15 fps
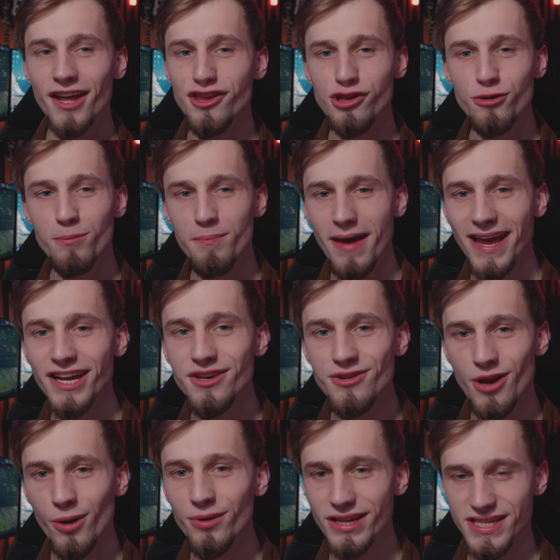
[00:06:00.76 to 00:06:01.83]
you may
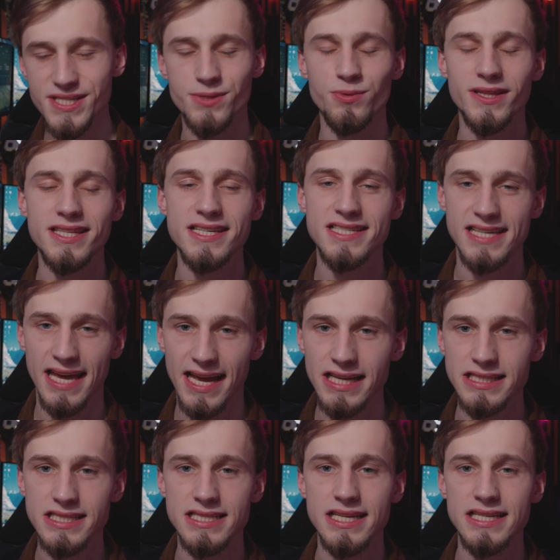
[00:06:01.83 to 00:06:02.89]
notice with this
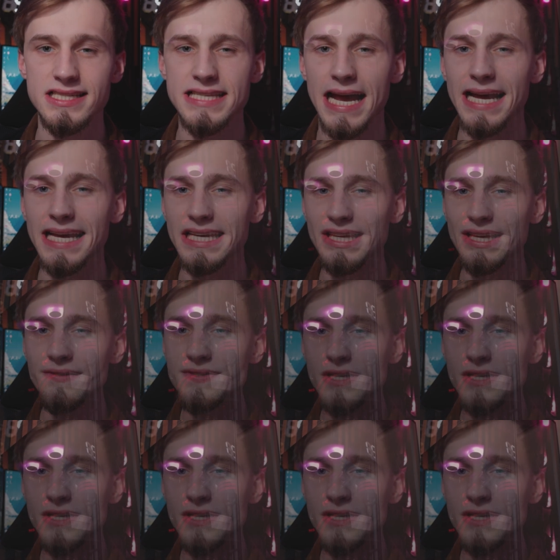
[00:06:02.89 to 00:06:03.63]
case is that it gives